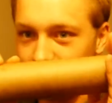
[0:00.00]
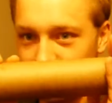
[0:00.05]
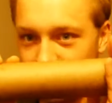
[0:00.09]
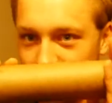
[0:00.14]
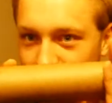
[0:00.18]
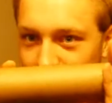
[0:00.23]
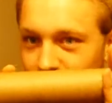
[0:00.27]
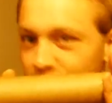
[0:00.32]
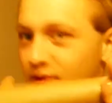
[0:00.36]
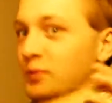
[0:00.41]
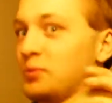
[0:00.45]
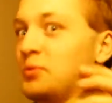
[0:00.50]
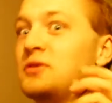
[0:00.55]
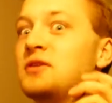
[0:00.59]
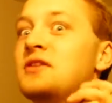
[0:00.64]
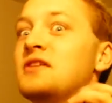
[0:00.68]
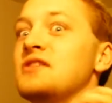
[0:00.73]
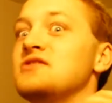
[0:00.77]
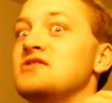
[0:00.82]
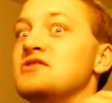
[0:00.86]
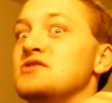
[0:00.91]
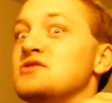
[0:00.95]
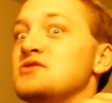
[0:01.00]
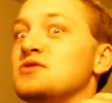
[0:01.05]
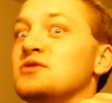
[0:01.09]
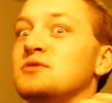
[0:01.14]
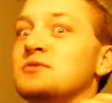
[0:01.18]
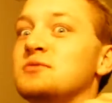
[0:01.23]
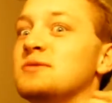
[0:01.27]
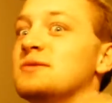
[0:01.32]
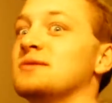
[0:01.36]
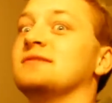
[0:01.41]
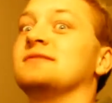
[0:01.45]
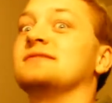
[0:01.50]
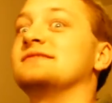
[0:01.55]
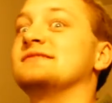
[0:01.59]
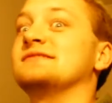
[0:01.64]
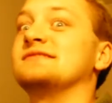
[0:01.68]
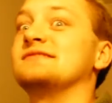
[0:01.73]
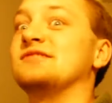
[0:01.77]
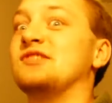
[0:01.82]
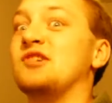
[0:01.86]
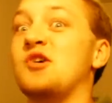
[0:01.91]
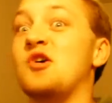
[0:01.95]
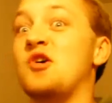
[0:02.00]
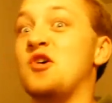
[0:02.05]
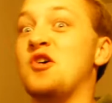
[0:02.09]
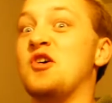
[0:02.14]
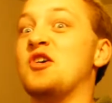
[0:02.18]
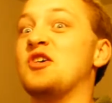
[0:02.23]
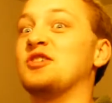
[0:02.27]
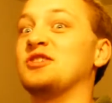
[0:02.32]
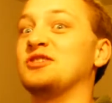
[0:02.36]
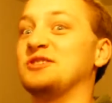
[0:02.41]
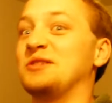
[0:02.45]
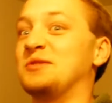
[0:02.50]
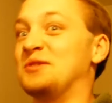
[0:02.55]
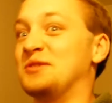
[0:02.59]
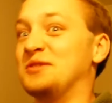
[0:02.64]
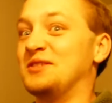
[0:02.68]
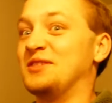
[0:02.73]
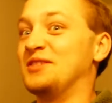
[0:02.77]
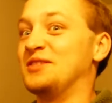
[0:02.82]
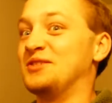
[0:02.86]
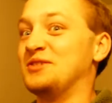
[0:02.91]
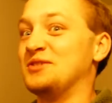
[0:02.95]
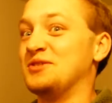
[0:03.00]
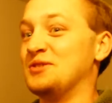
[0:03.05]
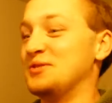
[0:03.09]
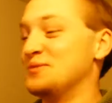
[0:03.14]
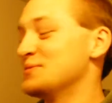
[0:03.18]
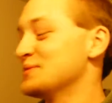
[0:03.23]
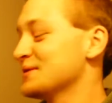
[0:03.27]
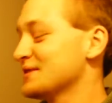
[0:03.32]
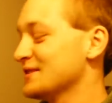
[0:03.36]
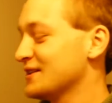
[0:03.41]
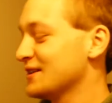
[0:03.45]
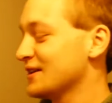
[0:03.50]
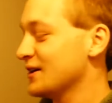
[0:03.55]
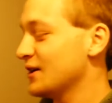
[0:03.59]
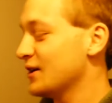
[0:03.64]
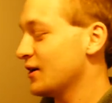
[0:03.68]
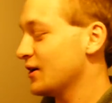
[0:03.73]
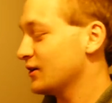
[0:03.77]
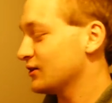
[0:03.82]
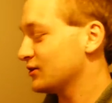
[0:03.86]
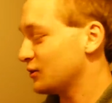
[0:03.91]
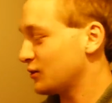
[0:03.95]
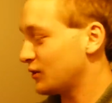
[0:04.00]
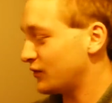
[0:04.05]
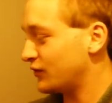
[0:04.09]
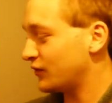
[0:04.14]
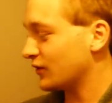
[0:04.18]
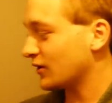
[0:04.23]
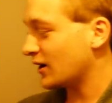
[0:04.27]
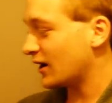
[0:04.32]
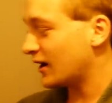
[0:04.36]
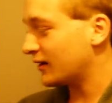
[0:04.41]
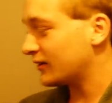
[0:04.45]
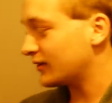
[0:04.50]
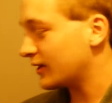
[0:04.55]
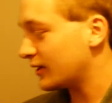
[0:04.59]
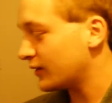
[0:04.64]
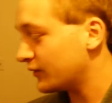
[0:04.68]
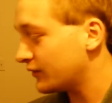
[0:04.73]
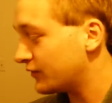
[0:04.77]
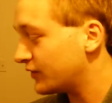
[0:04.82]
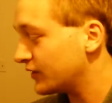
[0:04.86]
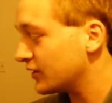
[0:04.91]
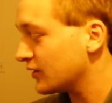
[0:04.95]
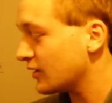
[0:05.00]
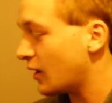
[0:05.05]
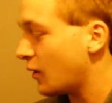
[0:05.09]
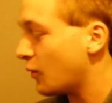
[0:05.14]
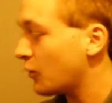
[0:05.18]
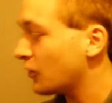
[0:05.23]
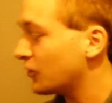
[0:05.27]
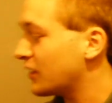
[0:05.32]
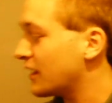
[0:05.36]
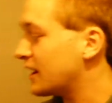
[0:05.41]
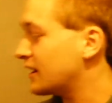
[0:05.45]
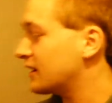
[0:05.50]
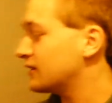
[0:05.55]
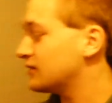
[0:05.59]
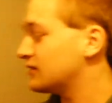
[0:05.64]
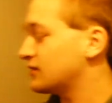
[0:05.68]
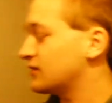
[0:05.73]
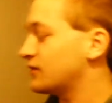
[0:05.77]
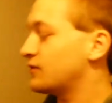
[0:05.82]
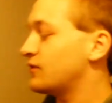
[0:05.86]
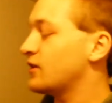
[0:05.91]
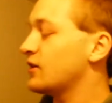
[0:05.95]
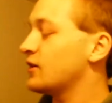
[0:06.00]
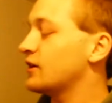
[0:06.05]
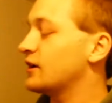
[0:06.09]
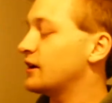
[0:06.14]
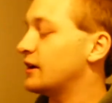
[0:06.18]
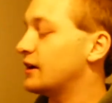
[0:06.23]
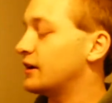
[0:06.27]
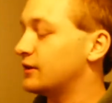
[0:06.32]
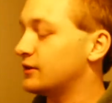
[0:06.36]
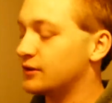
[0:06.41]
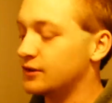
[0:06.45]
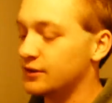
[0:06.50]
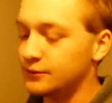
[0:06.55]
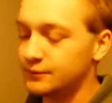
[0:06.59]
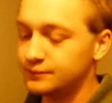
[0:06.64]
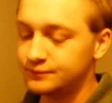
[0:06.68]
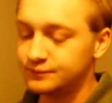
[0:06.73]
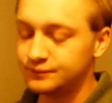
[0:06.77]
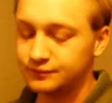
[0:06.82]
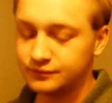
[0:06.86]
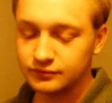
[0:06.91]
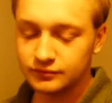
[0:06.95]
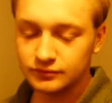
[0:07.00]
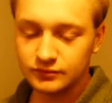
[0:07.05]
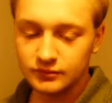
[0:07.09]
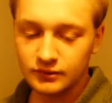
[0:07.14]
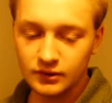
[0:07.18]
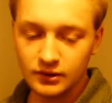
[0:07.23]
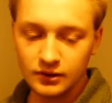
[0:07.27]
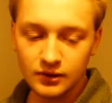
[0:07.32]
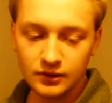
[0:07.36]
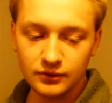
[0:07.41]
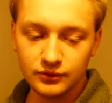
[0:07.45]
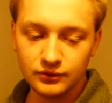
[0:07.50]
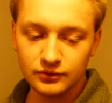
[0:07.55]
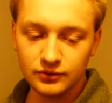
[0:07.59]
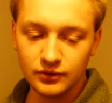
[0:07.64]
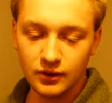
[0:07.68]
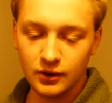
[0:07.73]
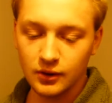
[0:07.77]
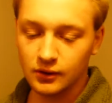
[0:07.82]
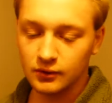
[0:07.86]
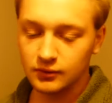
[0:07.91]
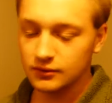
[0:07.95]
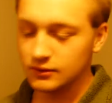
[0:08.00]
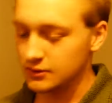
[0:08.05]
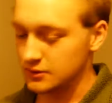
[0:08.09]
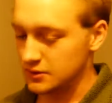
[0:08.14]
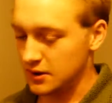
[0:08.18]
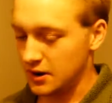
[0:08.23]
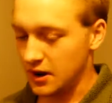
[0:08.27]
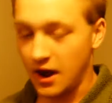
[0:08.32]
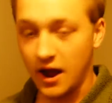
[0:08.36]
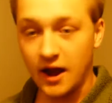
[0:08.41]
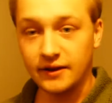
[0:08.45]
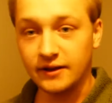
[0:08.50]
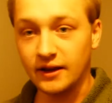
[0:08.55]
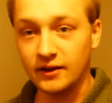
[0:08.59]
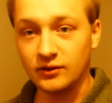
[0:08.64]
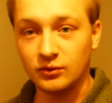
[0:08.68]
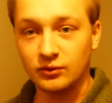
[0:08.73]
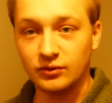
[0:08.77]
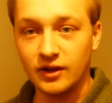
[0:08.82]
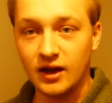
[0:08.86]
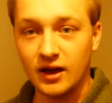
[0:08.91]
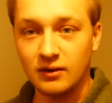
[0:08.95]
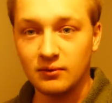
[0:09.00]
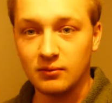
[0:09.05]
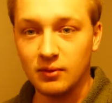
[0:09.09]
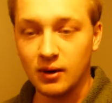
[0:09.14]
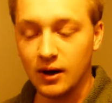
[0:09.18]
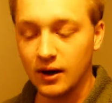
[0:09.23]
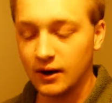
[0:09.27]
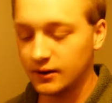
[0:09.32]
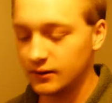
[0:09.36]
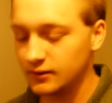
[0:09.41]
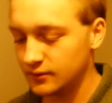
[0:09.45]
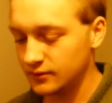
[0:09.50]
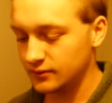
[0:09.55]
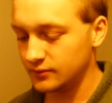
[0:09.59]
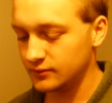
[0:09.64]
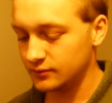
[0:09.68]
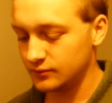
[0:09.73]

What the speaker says: and something in the tube. Oh, something in the tube. So we figure out what that is at the very end. So, I guess with that in mind,